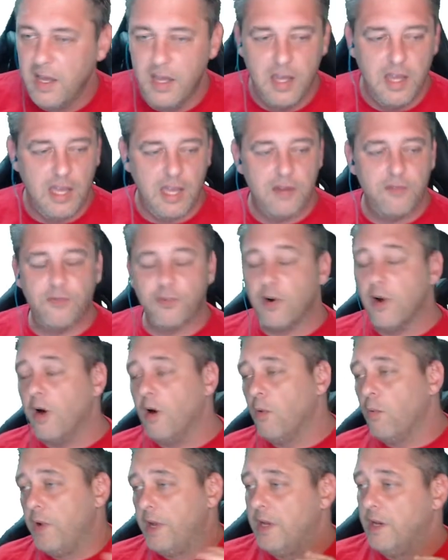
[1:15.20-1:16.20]
And for
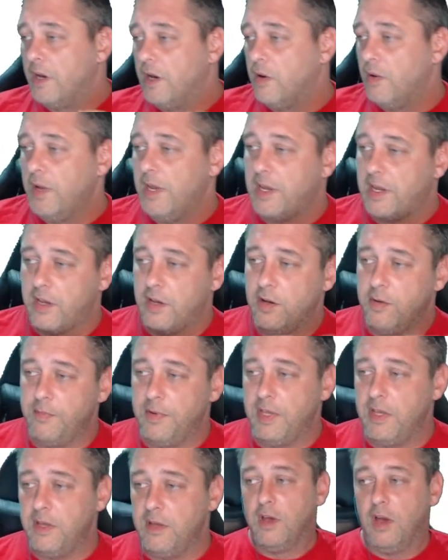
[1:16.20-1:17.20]
all we know, it could
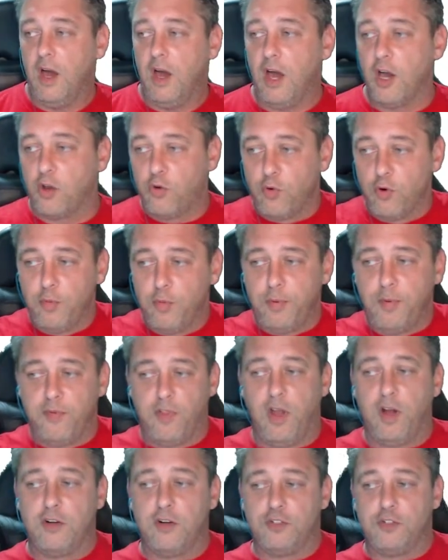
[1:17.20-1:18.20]
be a group of
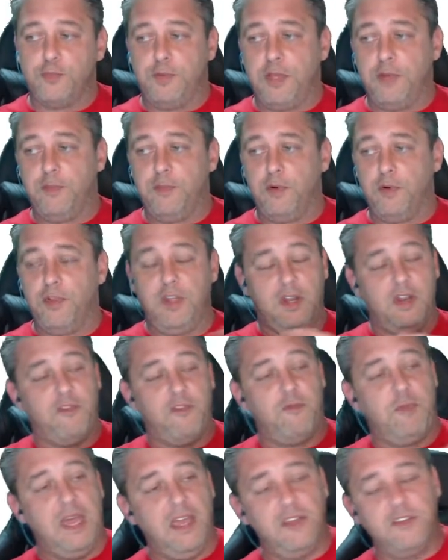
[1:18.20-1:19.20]
larger people that
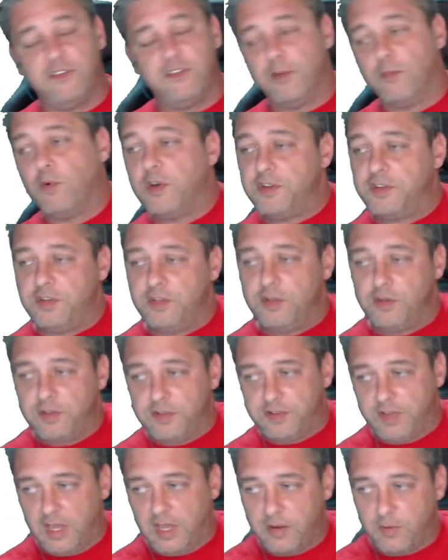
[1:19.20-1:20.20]
have paid someone to do
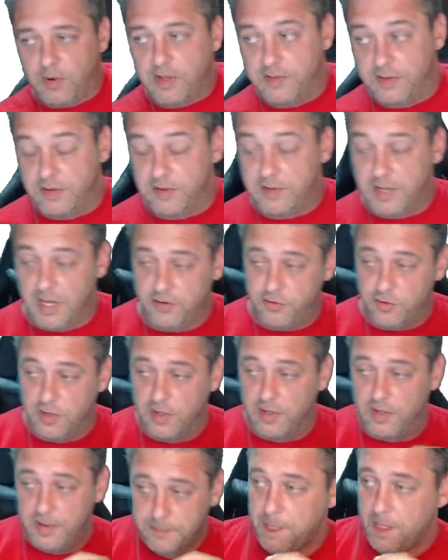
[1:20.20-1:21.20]
these hate raids
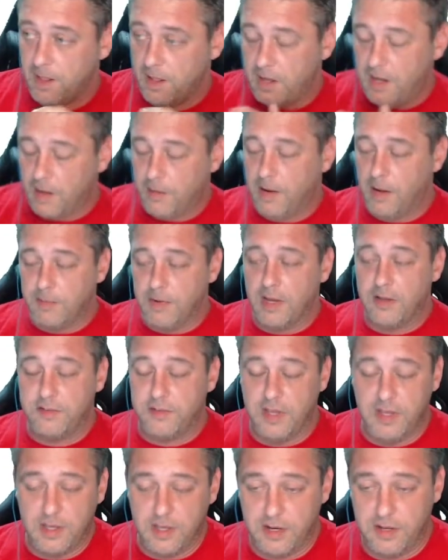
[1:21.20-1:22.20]
intentionally. And I'm not
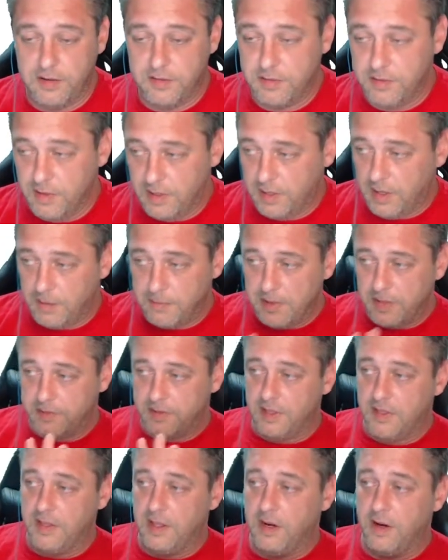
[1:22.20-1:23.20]
saying it is. Like, I'm not
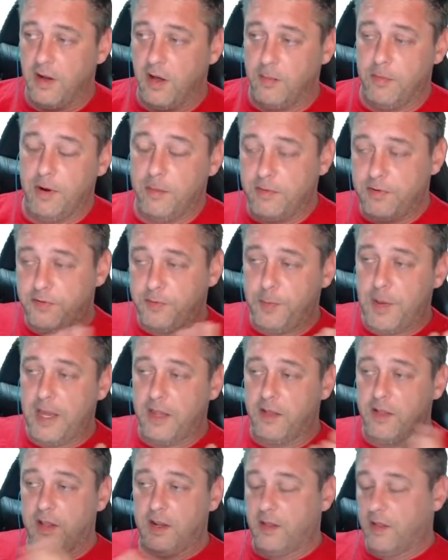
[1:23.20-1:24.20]
saying that at all, but I'm just
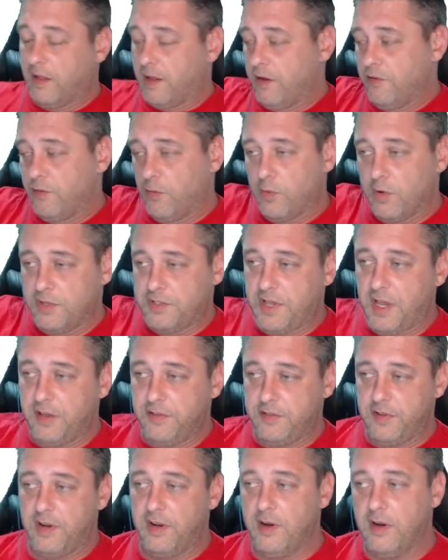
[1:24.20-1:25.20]
speculating. Like, here's a worst case
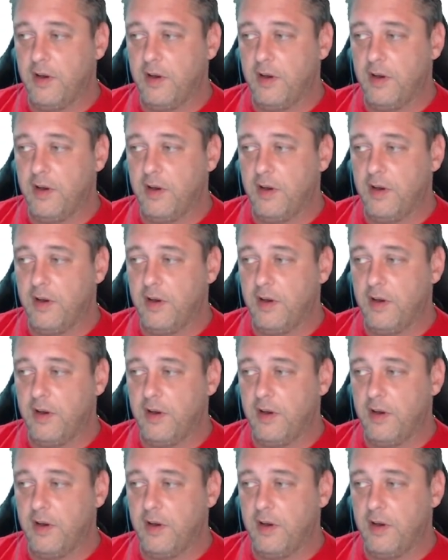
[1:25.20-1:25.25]
scenario.